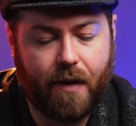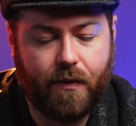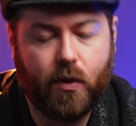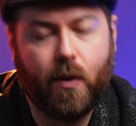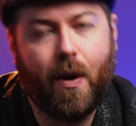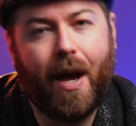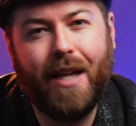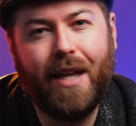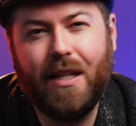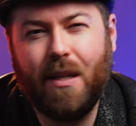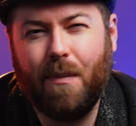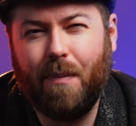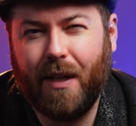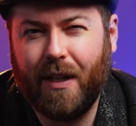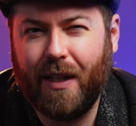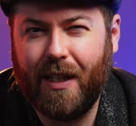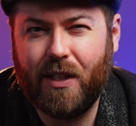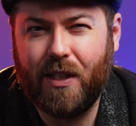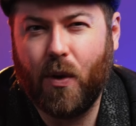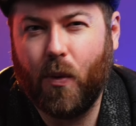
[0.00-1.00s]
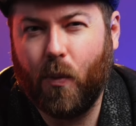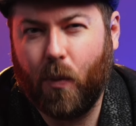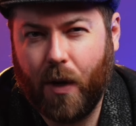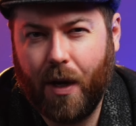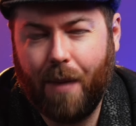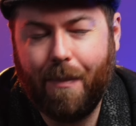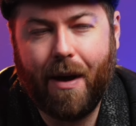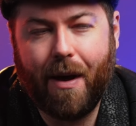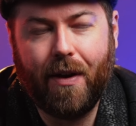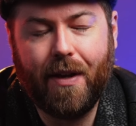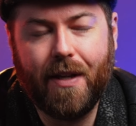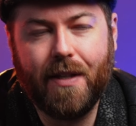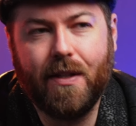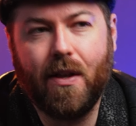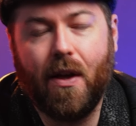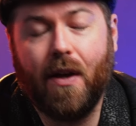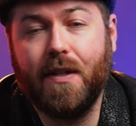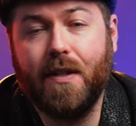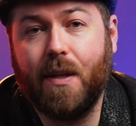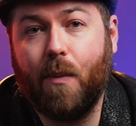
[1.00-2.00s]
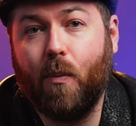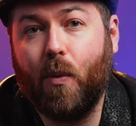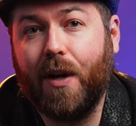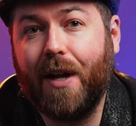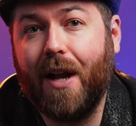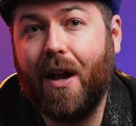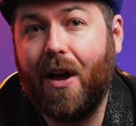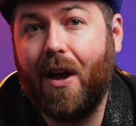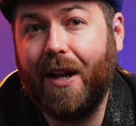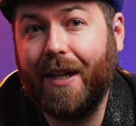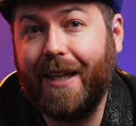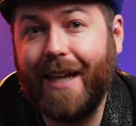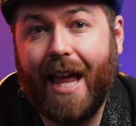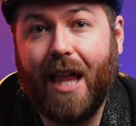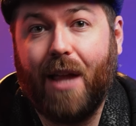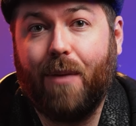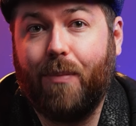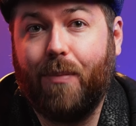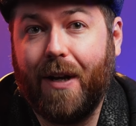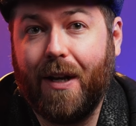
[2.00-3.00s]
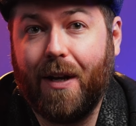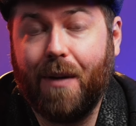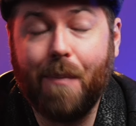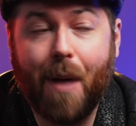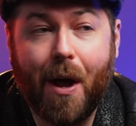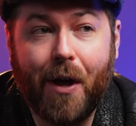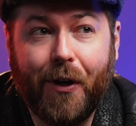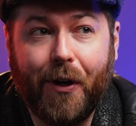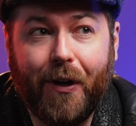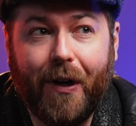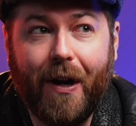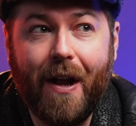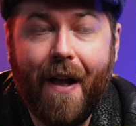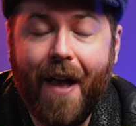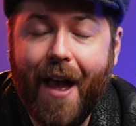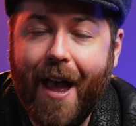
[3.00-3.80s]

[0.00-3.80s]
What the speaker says: So I typically don't worry about it as long as I'm working on a calibrated monitor.